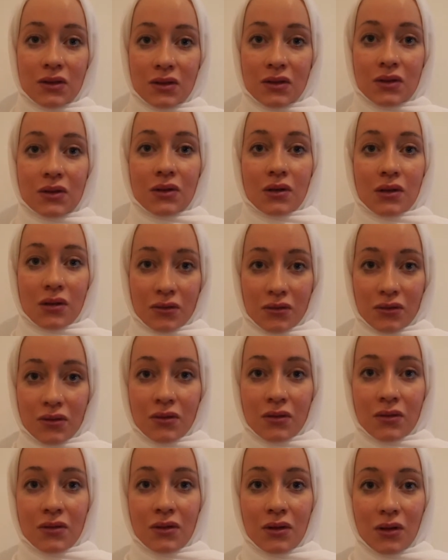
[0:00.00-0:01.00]
sort of,
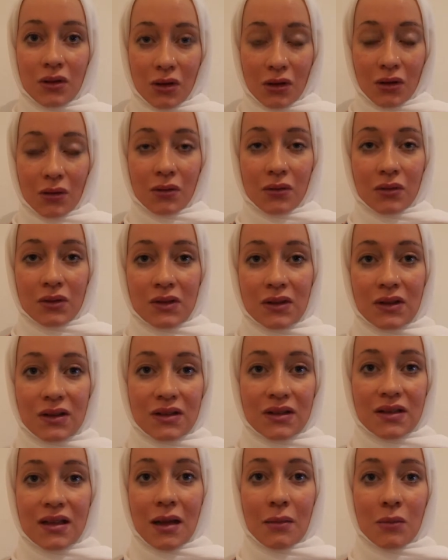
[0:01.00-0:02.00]
you know,
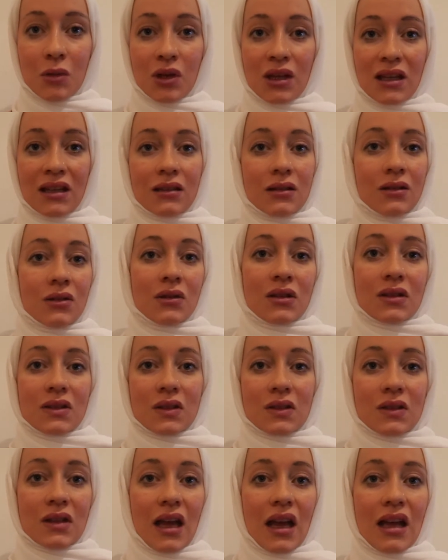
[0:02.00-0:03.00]
system or into the
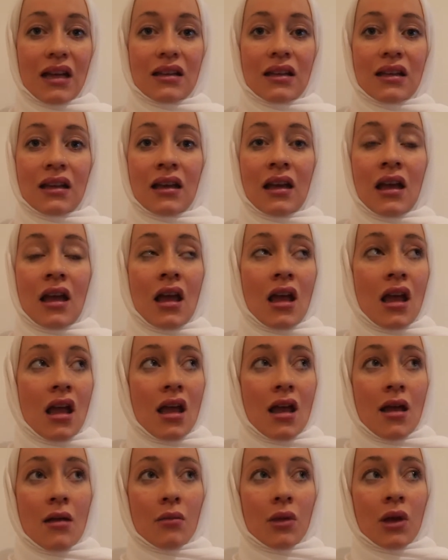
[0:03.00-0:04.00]
society.
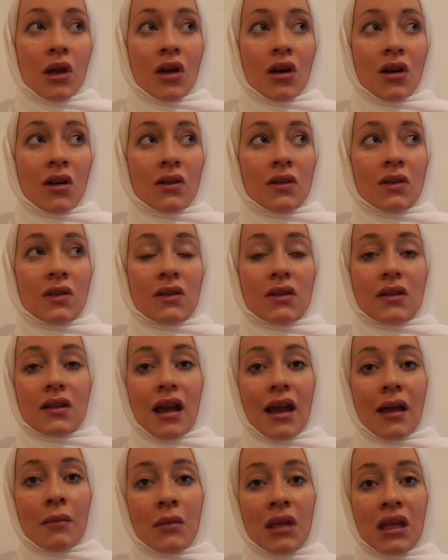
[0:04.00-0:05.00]
Because
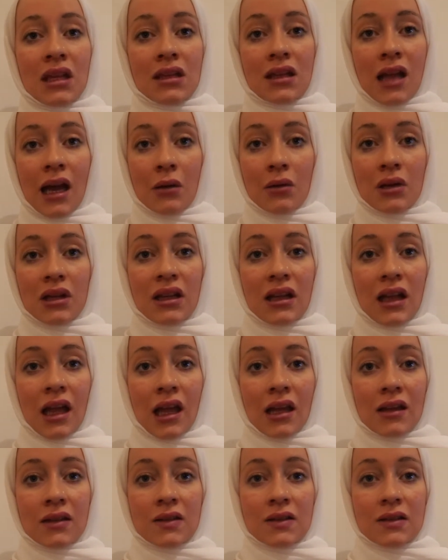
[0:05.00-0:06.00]
I mean,
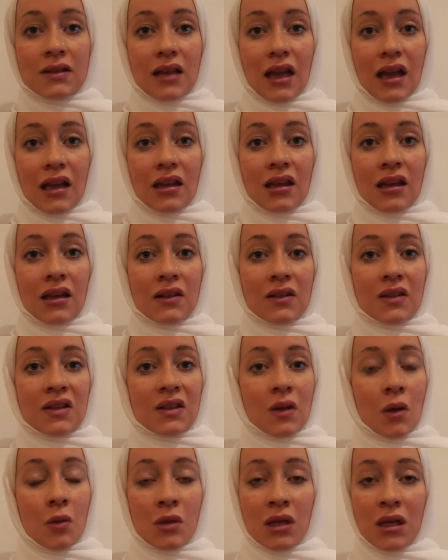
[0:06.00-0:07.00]
nowadays I think
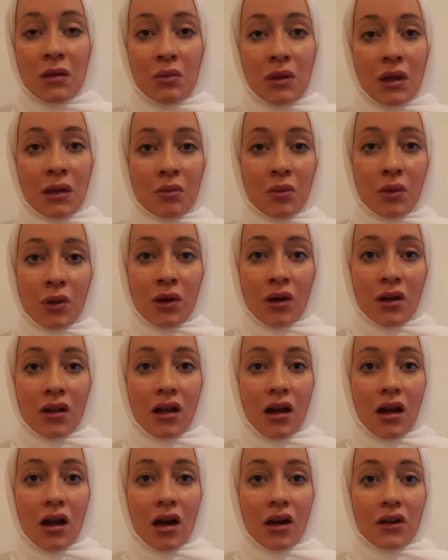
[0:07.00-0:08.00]
so many people
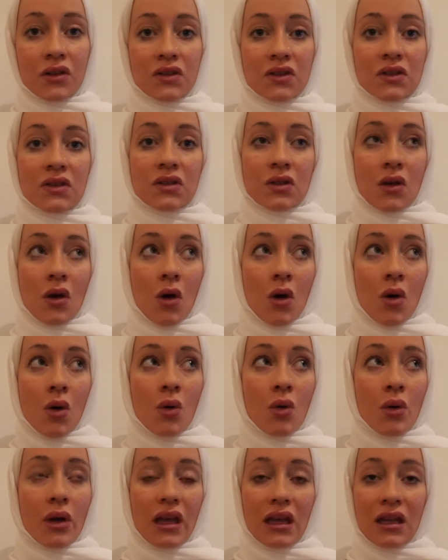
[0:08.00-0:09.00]
are
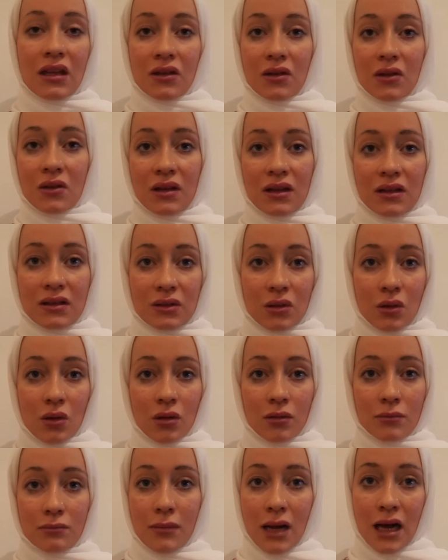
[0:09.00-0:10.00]
so into this
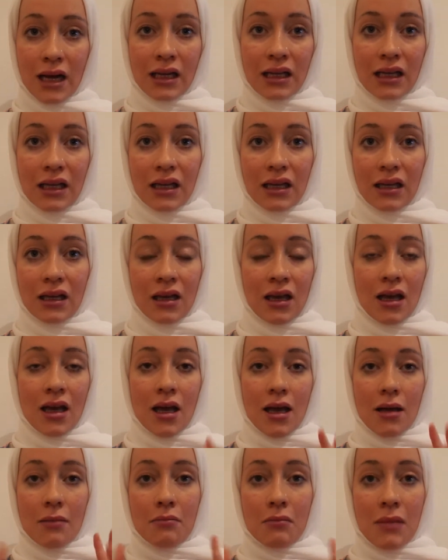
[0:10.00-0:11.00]
whole money
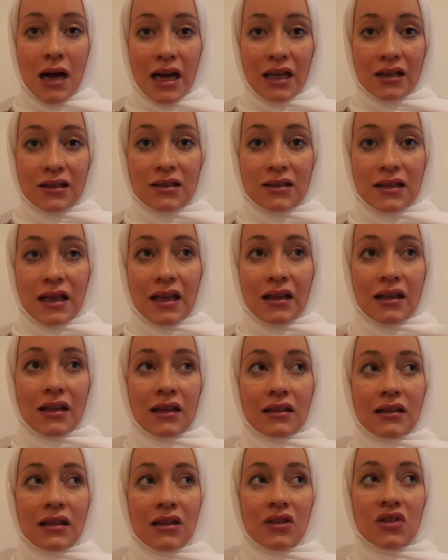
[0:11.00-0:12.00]
mindset
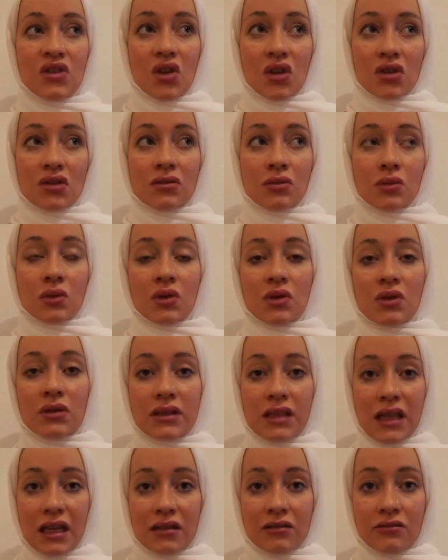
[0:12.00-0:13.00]
that they just want to
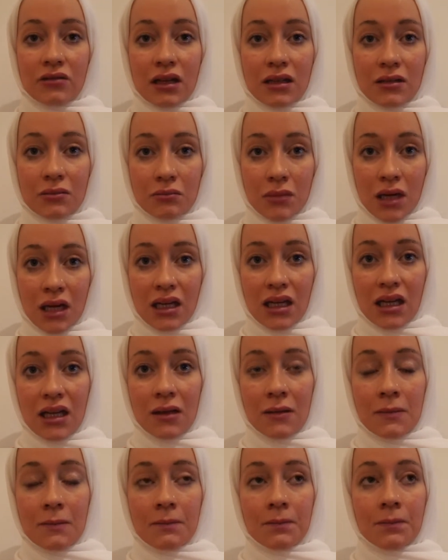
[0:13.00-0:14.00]
generate money,